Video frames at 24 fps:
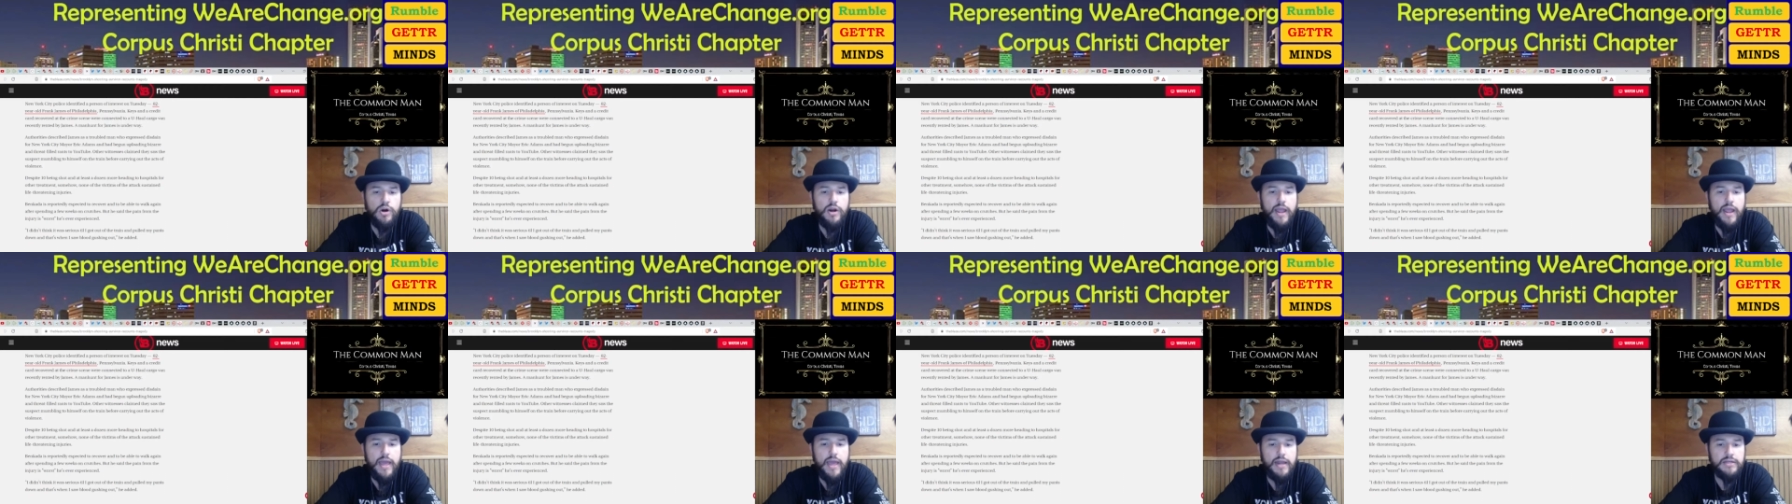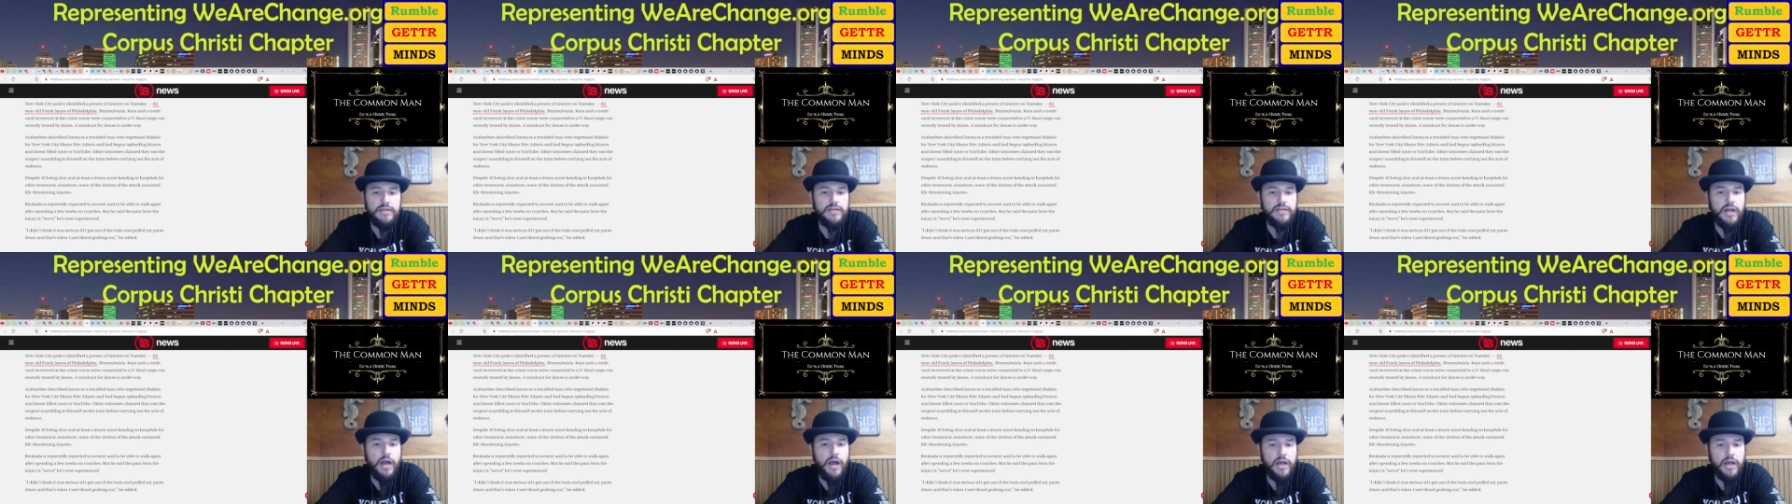heading
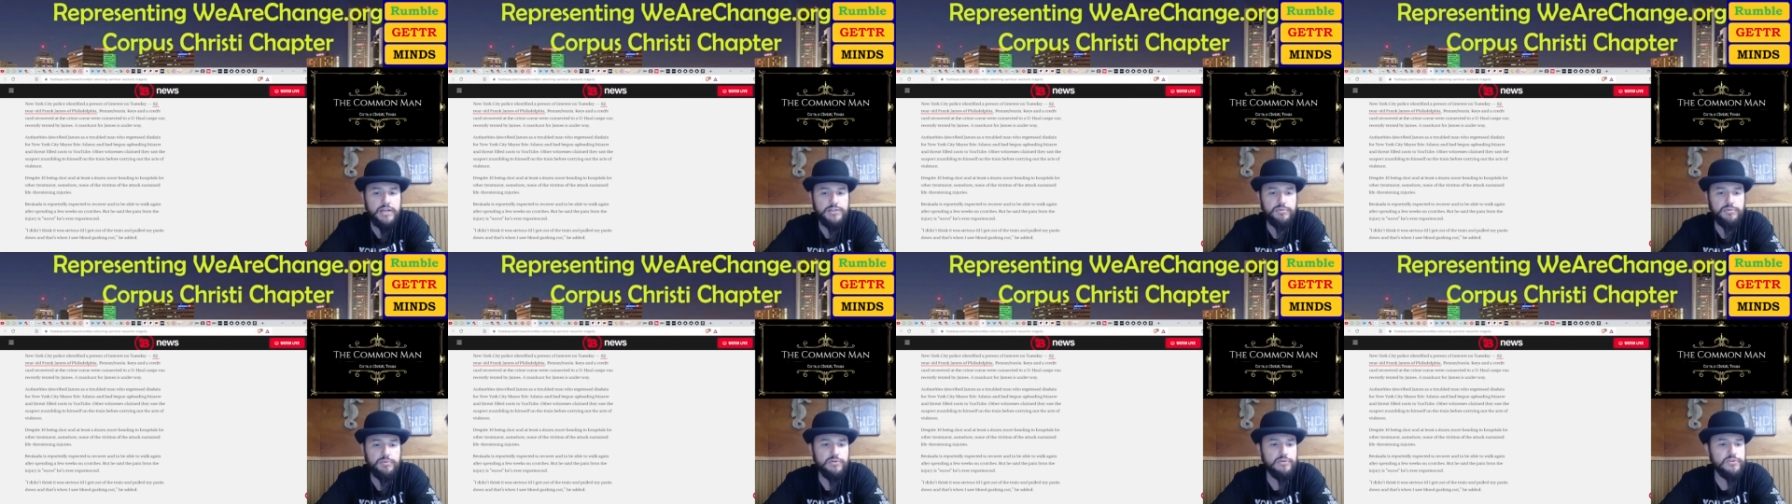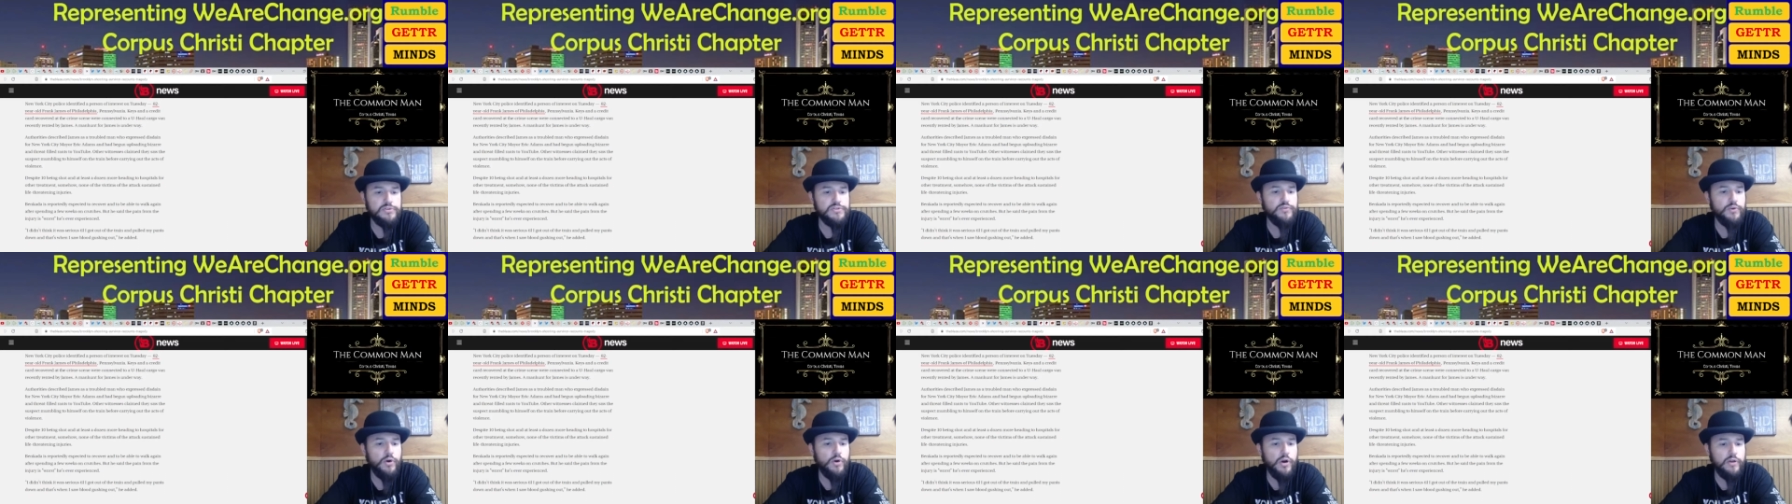to
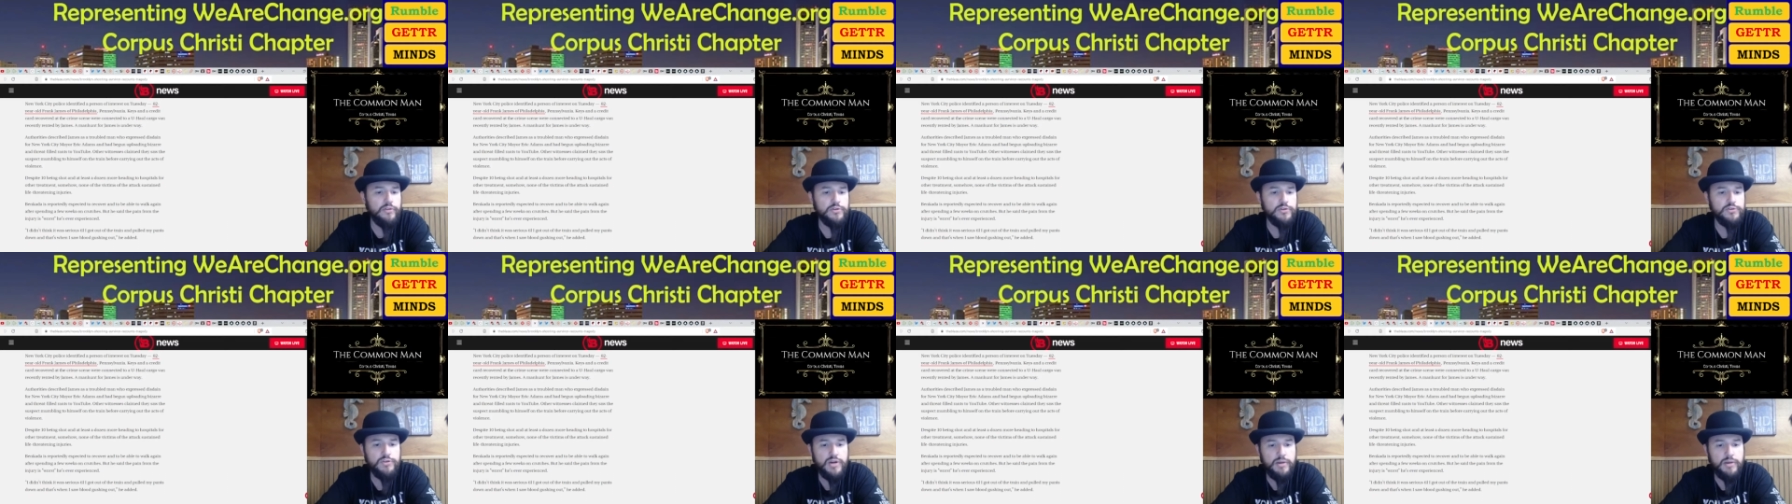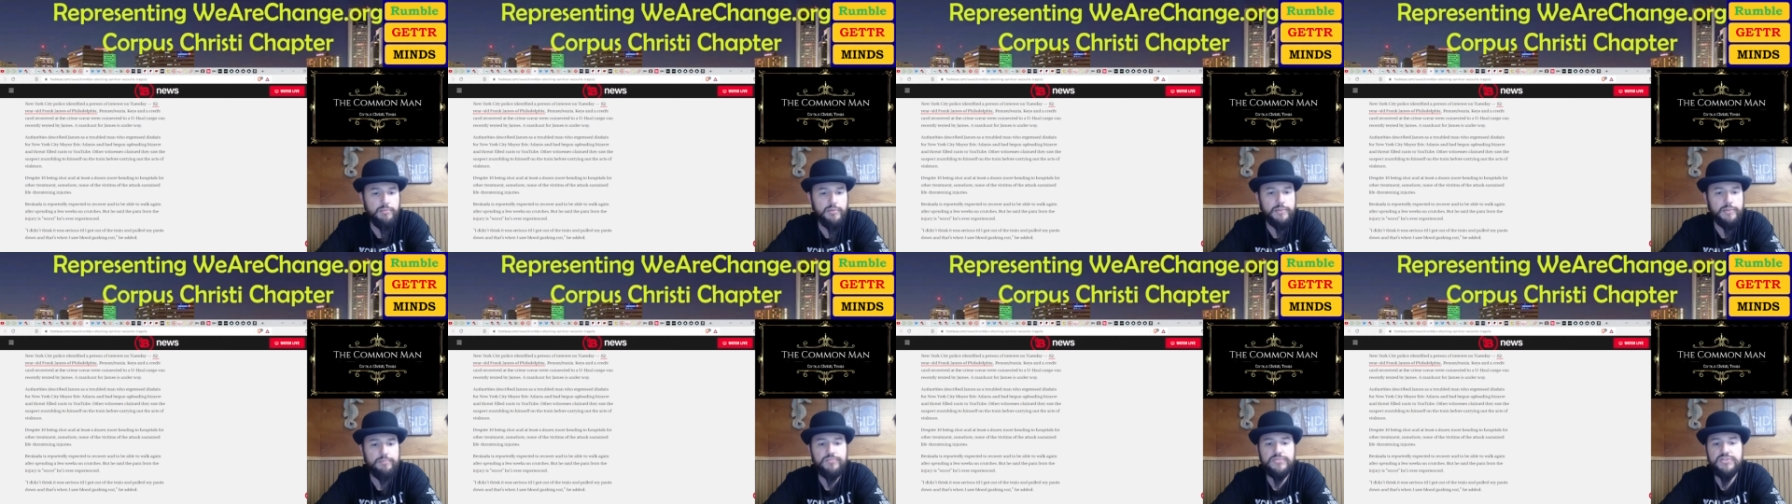hospitals for other
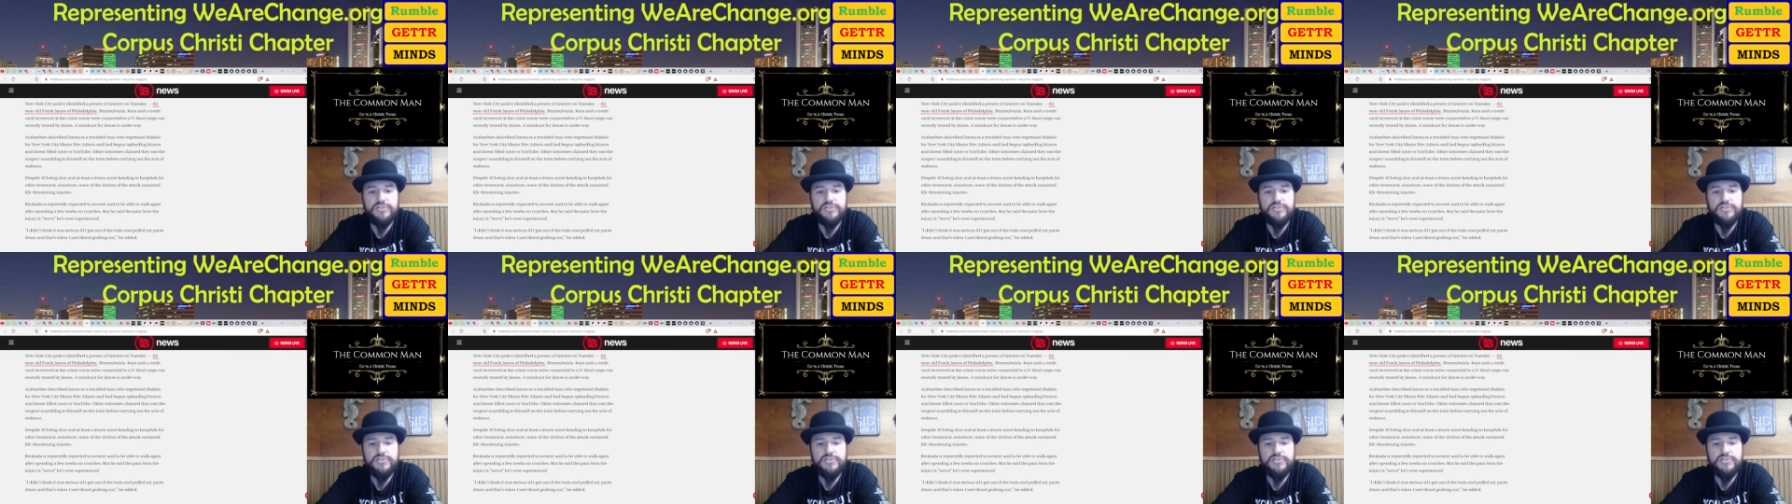treatment,